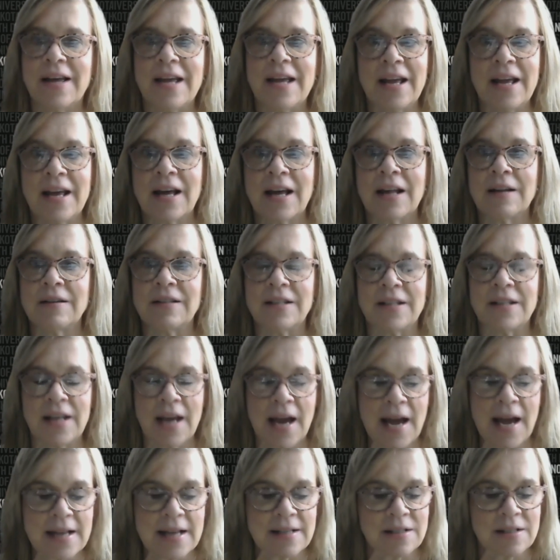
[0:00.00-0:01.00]
And
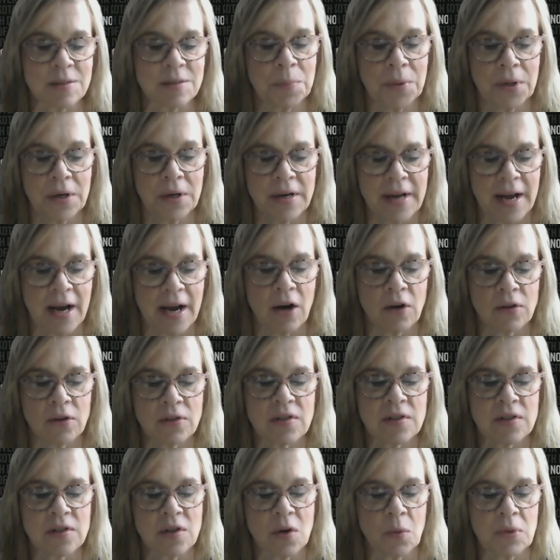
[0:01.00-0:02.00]
yes, burnout.
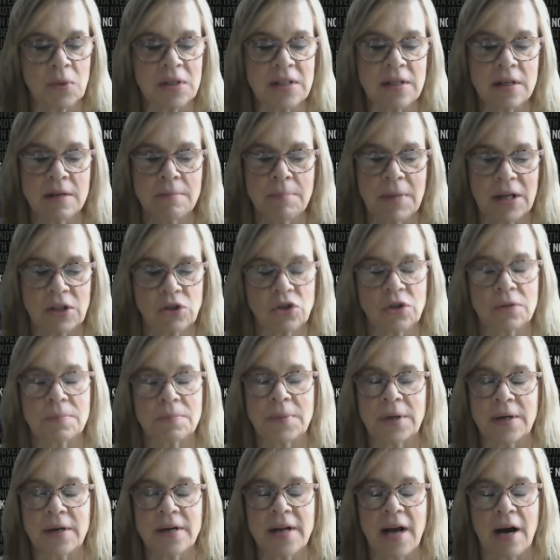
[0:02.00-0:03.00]
So we did measure
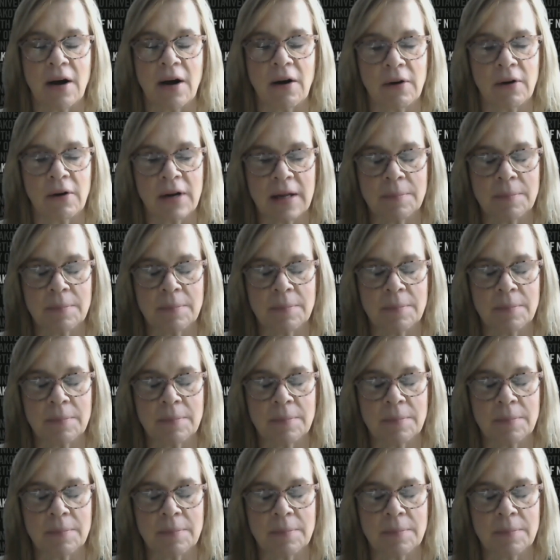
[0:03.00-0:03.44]
burnout,